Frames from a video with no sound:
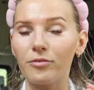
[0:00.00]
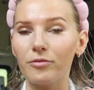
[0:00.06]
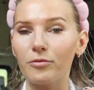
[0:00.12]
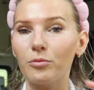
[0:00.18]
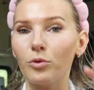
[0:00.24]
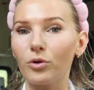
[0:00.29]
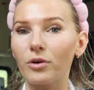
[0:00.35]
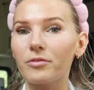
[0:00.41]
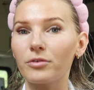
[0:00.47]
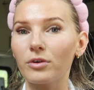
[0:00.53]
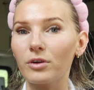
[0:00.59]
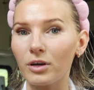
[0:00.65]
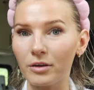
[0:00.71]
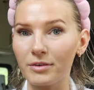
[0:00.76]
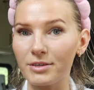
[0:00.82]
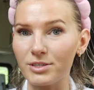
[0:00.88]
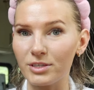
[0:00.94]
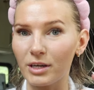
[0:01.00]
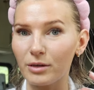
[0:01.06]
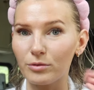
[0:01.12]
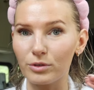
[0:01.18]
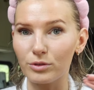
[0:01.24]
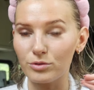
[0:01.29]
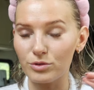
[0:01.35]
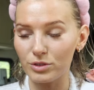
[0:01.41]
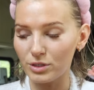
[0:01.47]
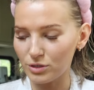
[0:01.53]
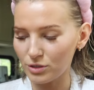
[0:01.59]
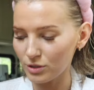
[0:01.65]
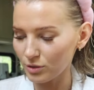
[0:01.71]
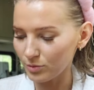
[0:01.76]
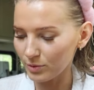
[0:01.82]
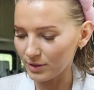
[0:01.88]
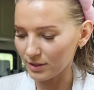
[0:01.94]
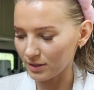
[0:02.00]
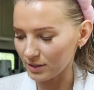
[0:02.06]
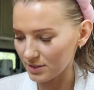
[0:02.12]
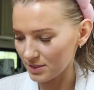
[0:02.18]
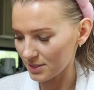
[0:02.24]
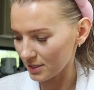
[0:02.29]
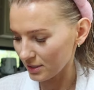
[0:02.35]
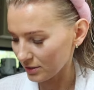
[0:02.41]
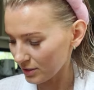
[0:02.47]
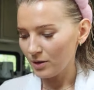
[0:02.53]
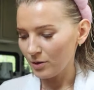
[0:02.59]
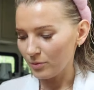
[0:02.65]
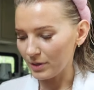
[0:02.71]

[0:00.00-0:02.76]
more full coverage than I would usually do with the concealer.